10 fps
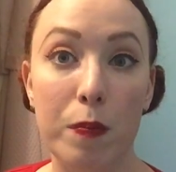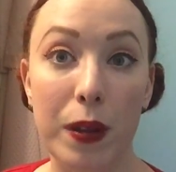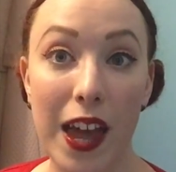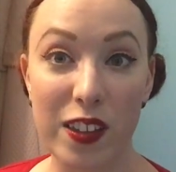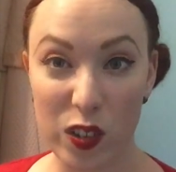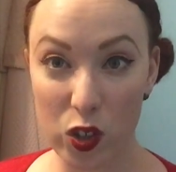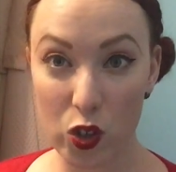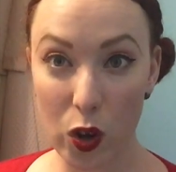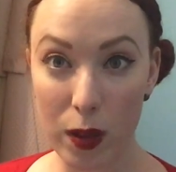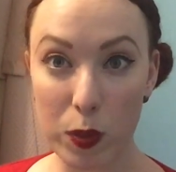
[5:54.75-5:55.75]
plaids and
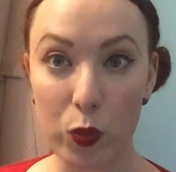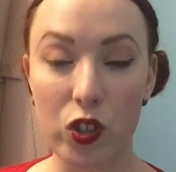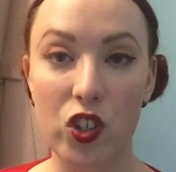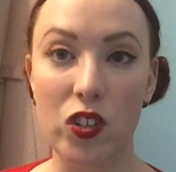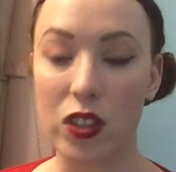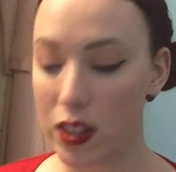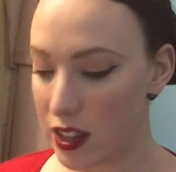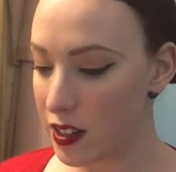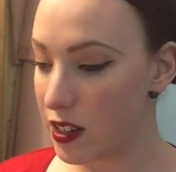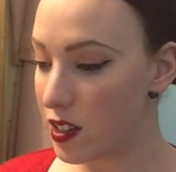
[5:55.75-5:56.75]
stripes, was just that
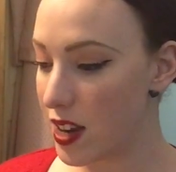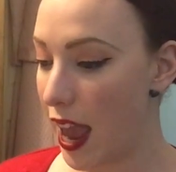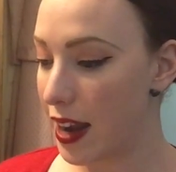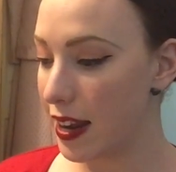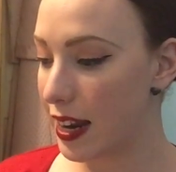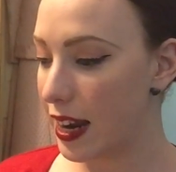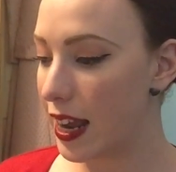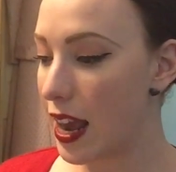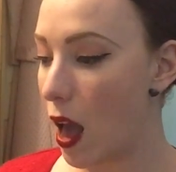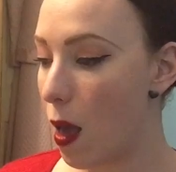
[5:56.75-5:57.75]
this is
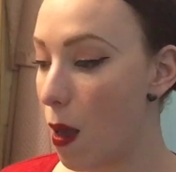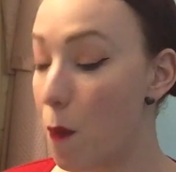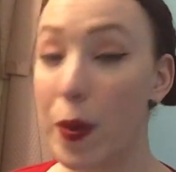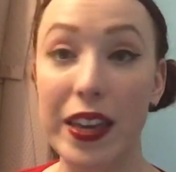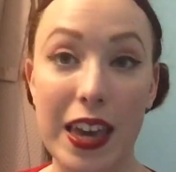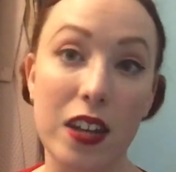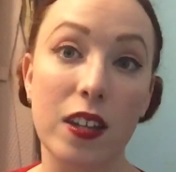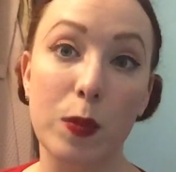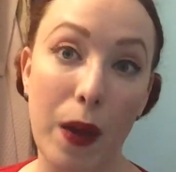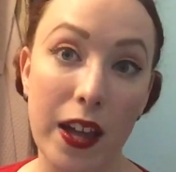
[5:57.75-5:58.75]
technically a
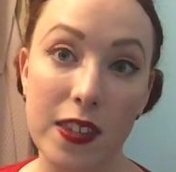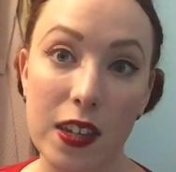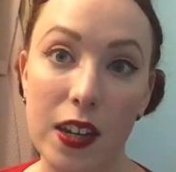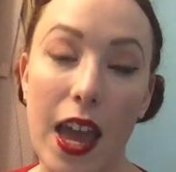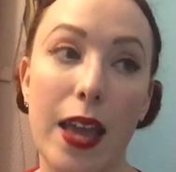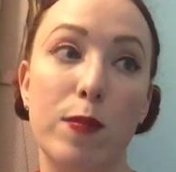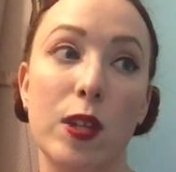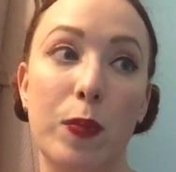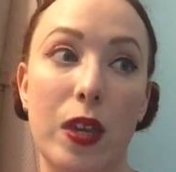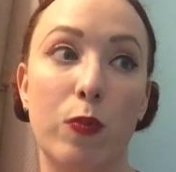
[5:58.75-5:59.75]
beginner's pattern aimed
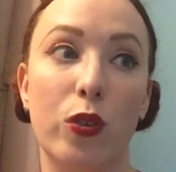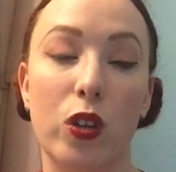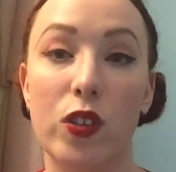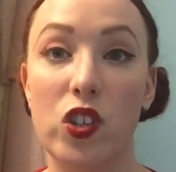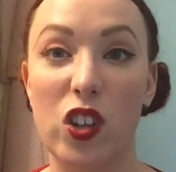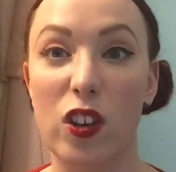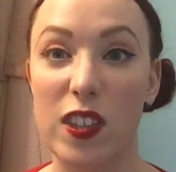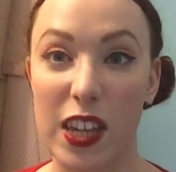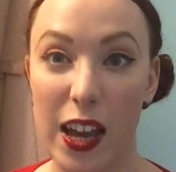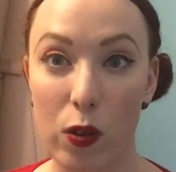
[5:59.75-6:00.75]
at people who are
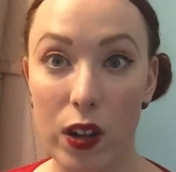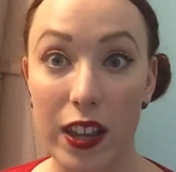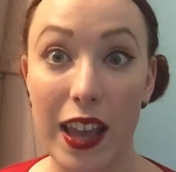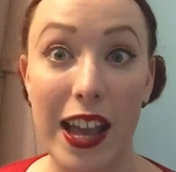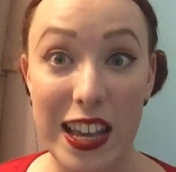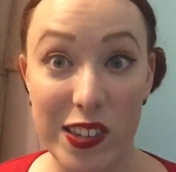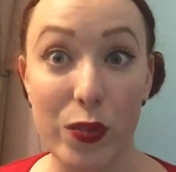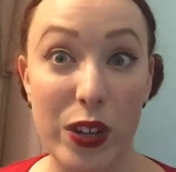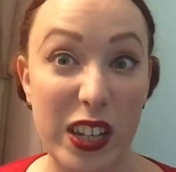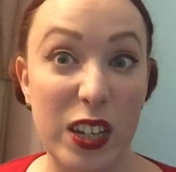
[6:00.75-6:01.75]
starting out, and that is a
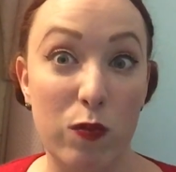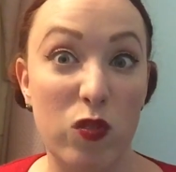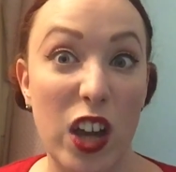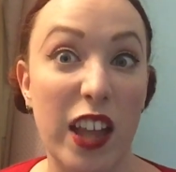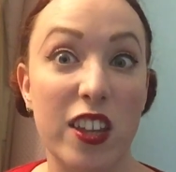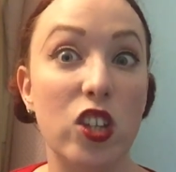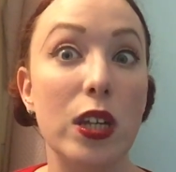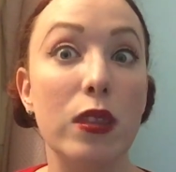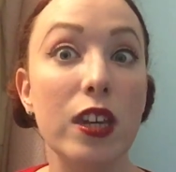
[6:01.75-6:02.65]
really challenging